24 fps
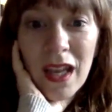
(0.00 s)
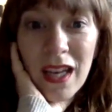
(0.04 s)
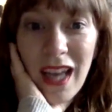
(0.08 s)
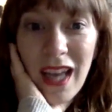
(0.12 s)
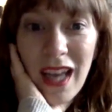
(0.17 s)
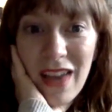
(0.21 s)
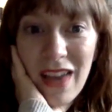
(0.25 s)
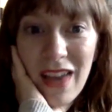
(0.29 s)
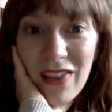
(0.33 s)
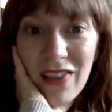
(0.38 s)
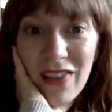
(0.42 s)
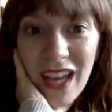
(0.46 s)

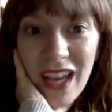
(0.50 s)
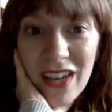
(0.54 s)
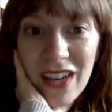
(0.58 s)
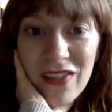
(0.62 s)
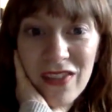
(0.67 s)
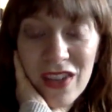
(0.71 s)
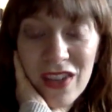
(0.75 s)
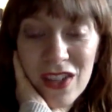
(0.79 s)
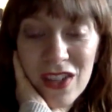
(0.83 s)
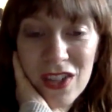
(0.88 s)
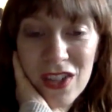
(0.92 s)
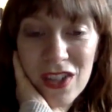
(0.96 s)
navigate
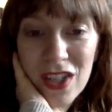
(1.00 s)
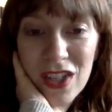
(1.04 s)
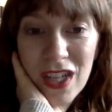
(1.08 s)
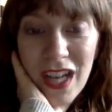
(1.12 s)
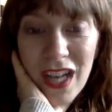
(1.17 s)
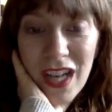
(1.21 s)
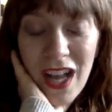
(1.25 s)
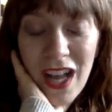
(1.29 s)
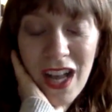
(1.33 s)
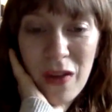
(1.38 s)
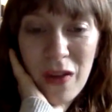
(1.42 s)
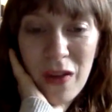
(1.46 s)
eviction
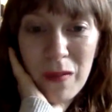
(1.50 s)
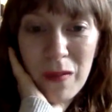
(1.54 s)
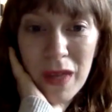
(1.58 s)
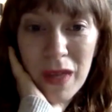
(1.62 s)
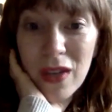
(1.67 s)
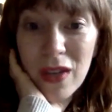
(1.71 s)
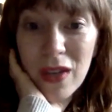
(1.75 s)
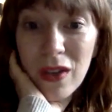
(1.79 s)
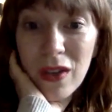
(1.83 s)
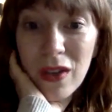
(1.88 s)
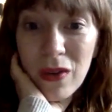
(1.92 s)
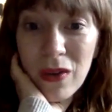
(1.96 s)
and how
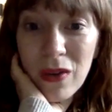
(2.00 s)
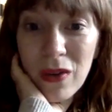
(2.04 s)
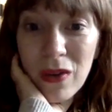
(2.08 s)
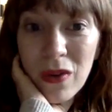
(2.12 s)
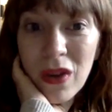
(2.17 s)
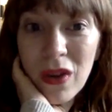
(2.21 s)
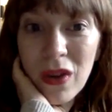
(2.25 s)
men do.